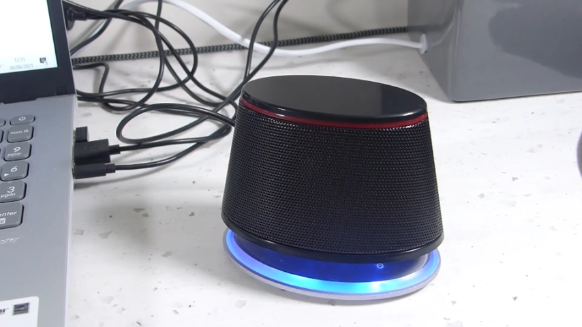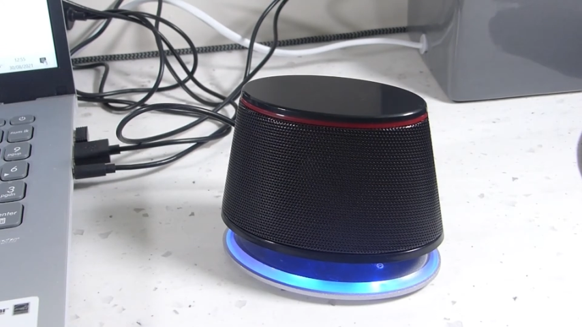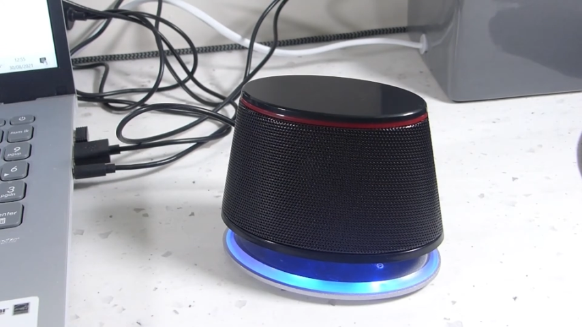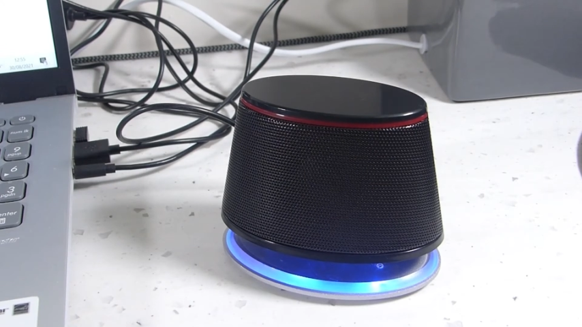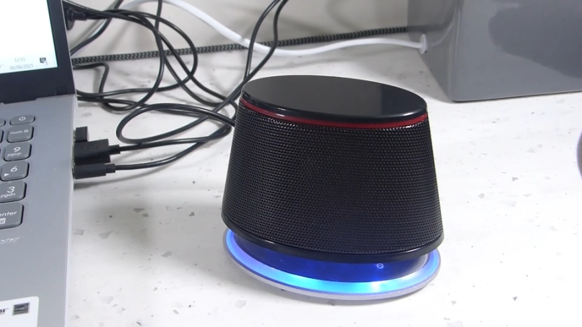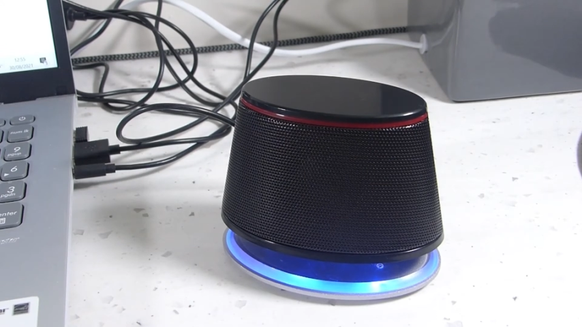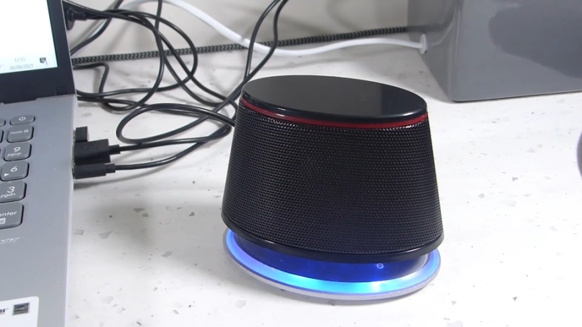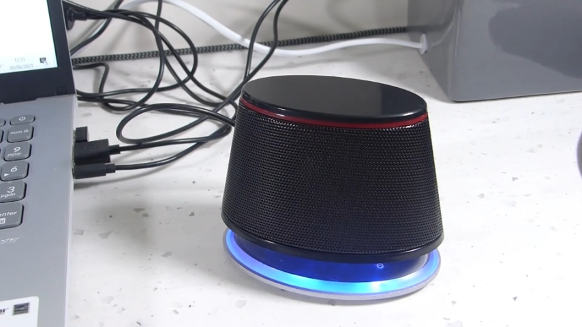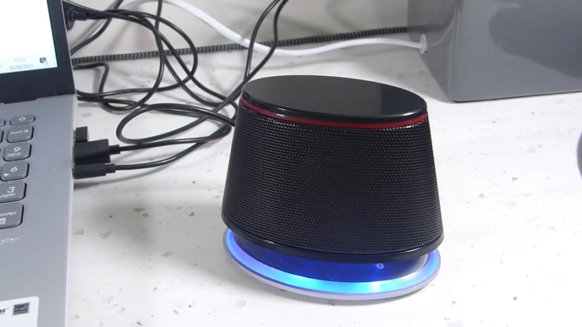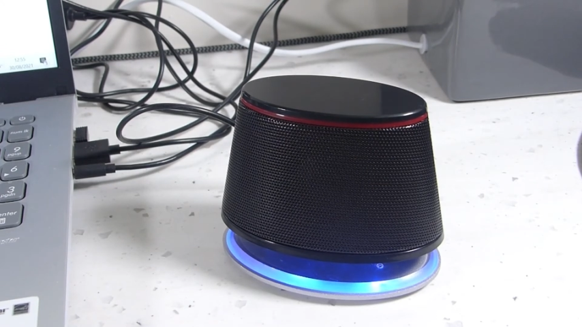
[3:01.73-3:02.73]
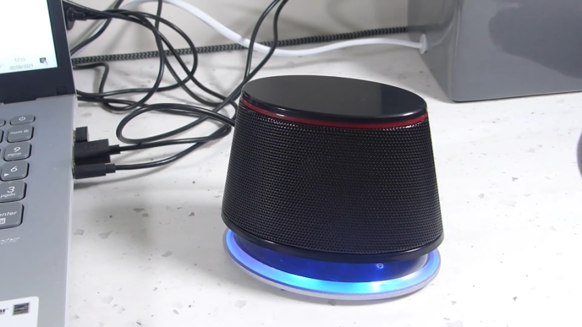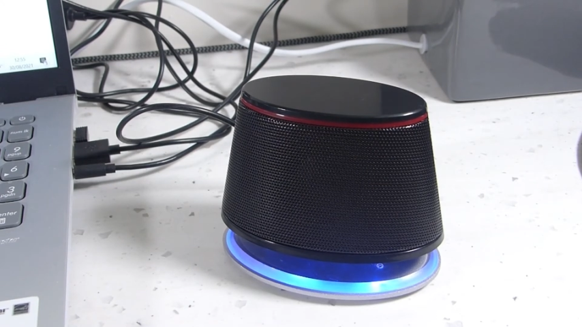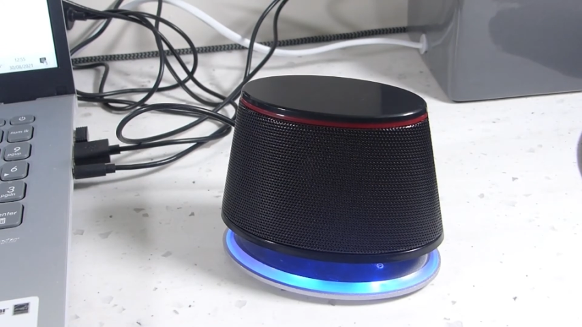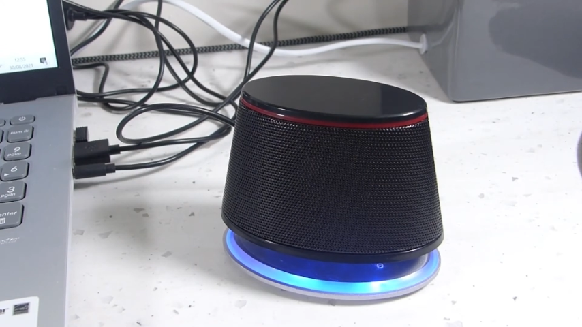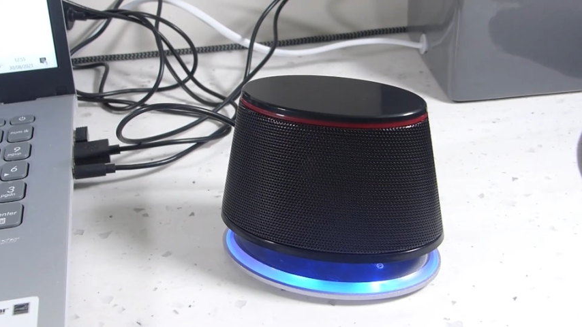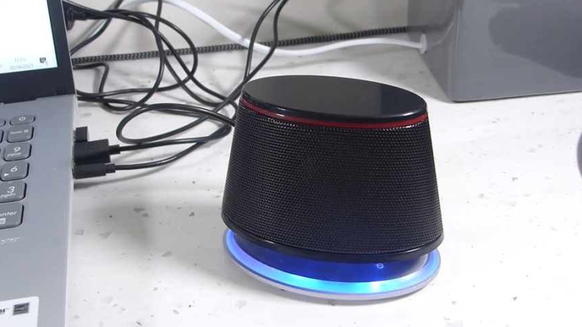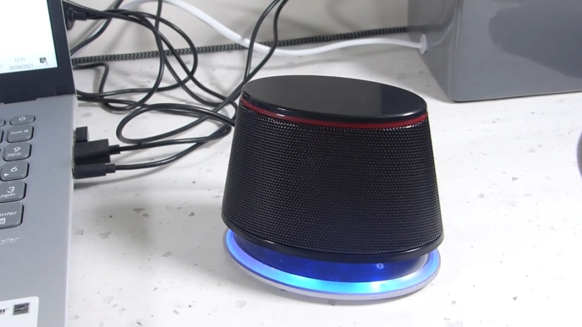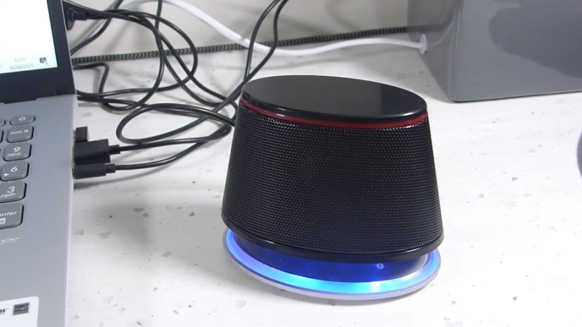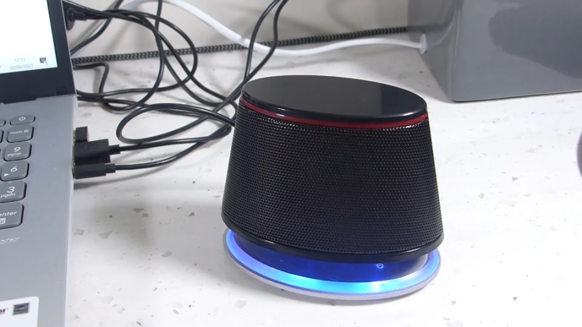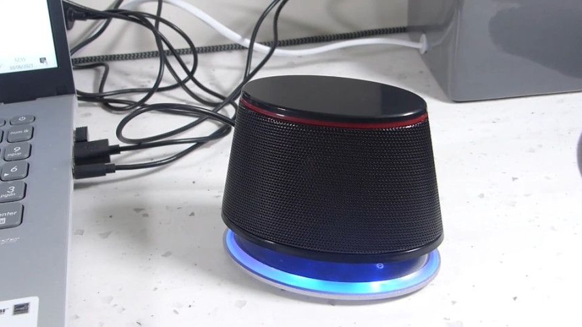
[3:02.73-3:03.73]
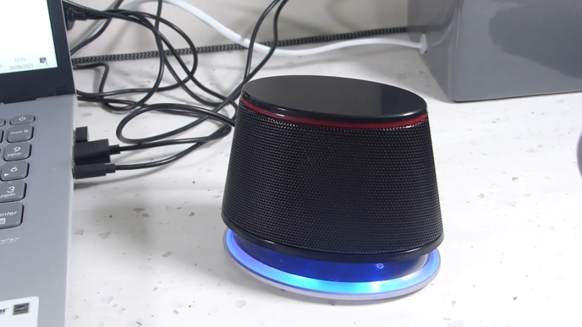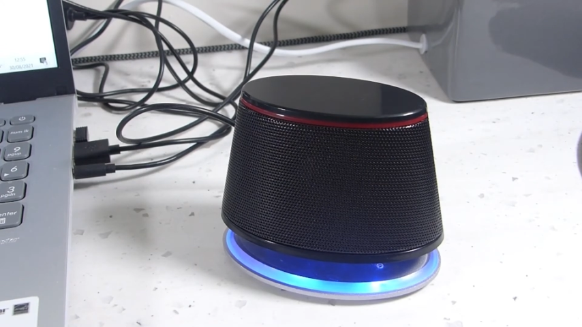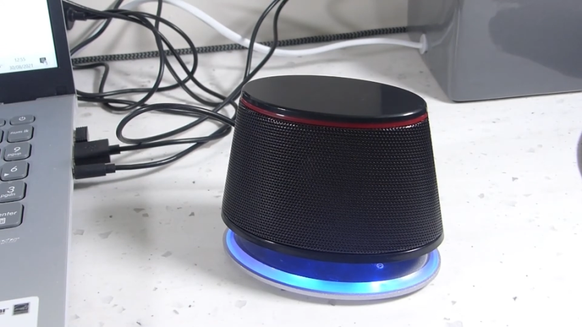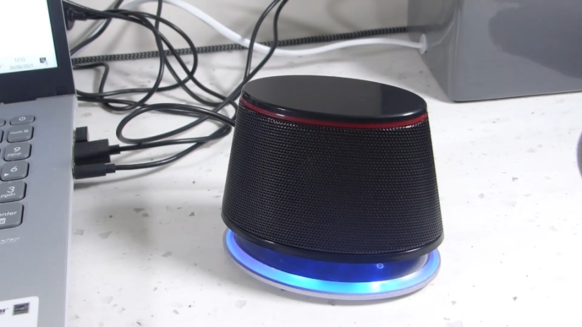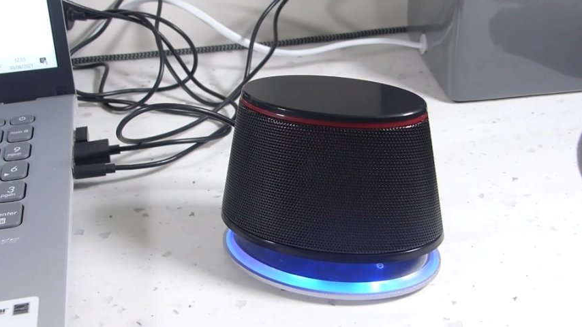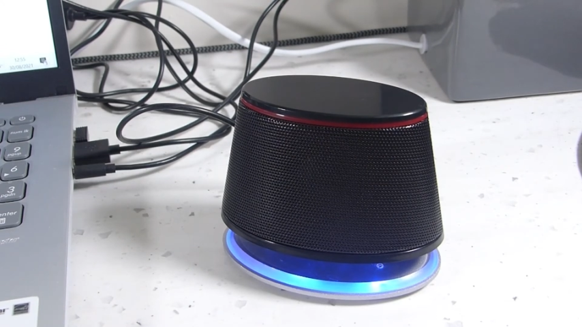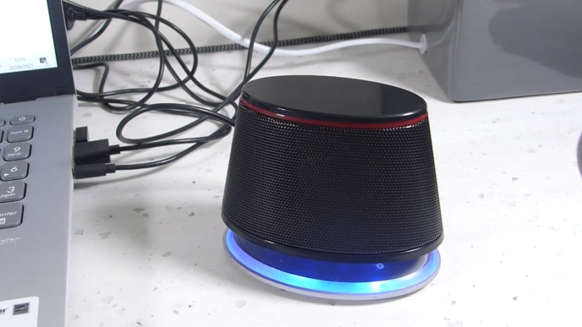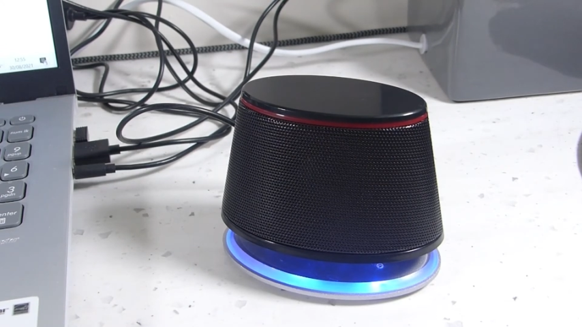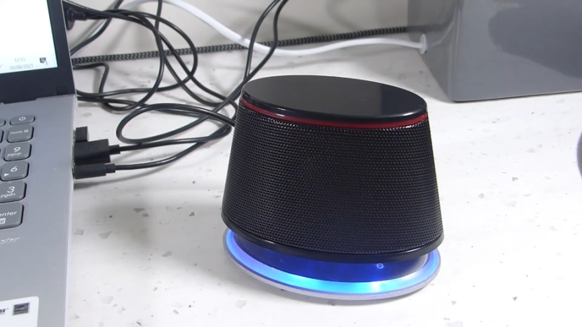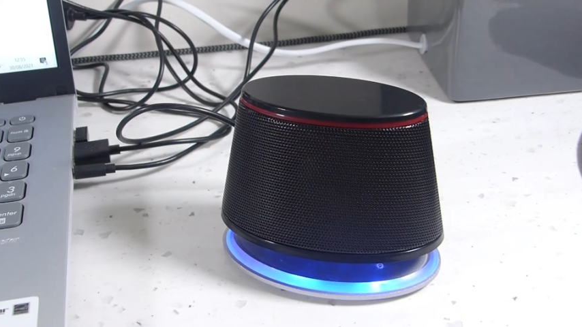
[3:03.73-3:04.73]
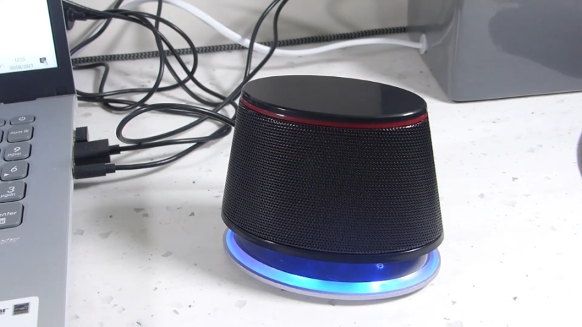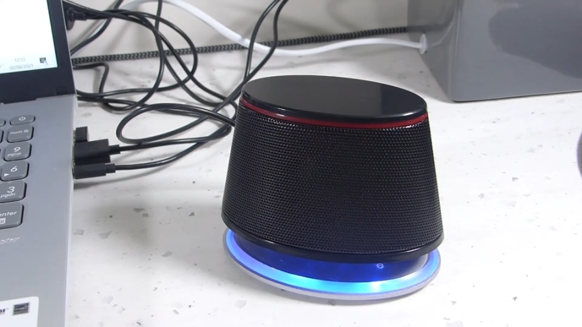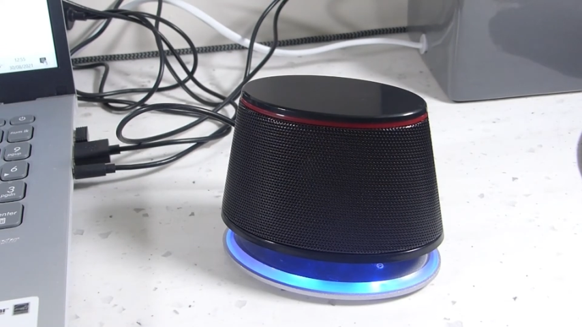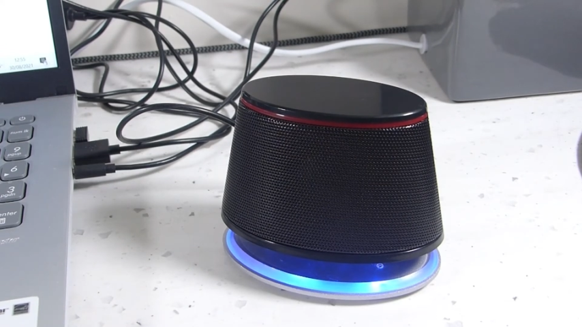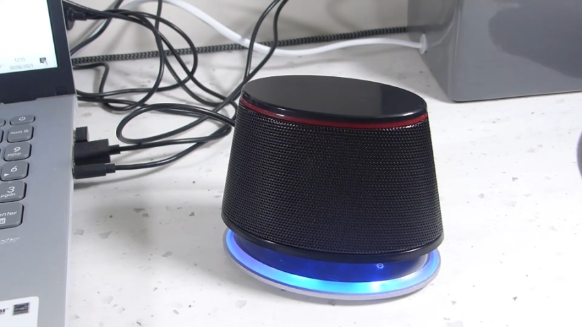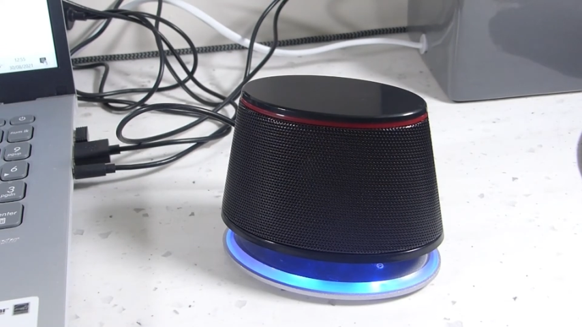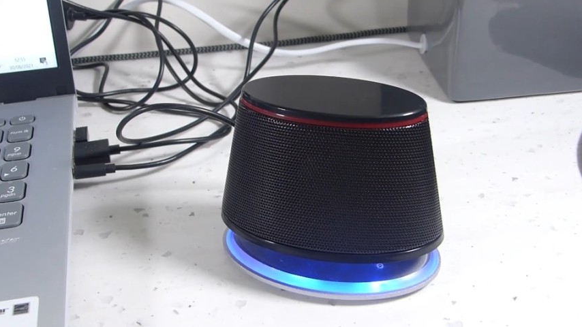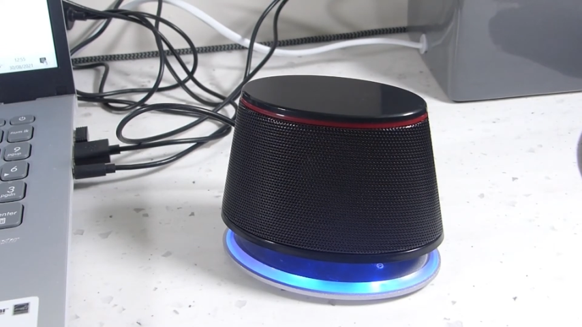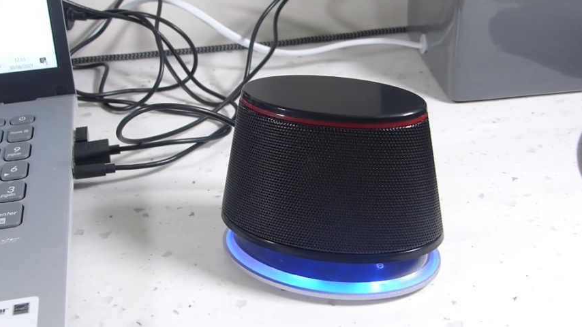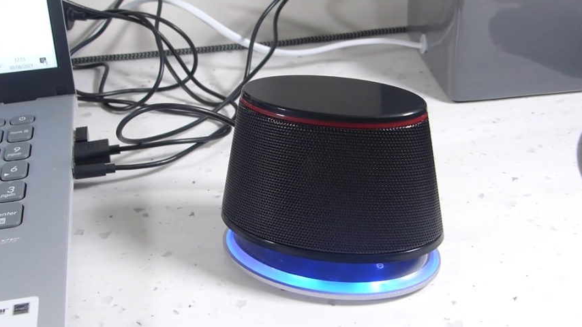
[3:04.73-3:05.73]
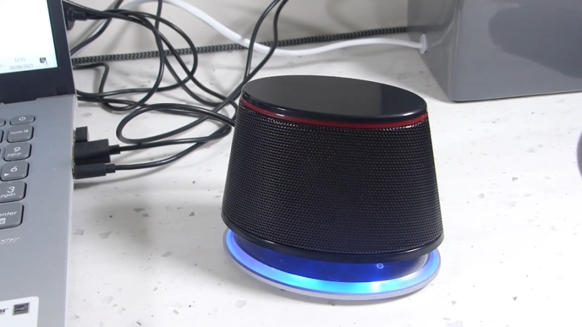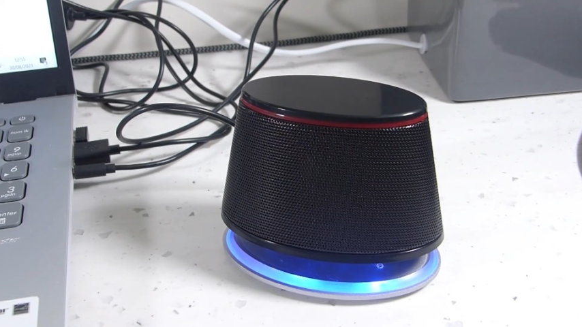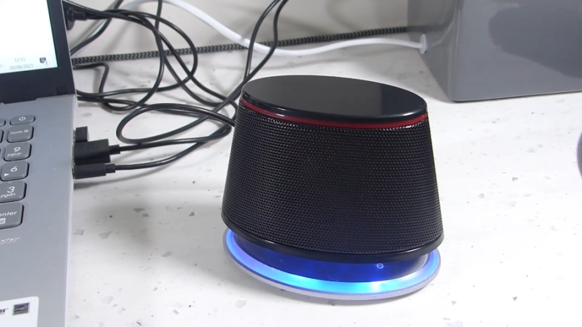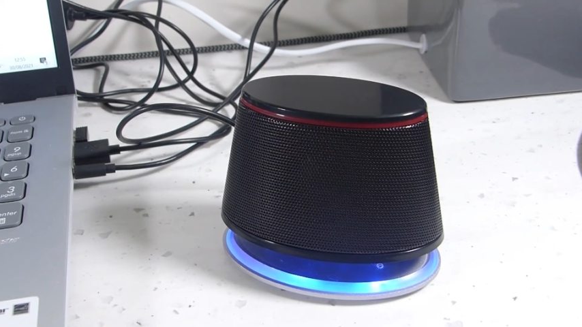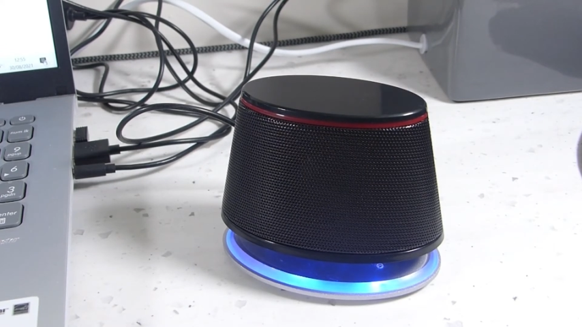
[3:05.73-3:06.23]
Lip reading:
Nobody's mouth can be seen.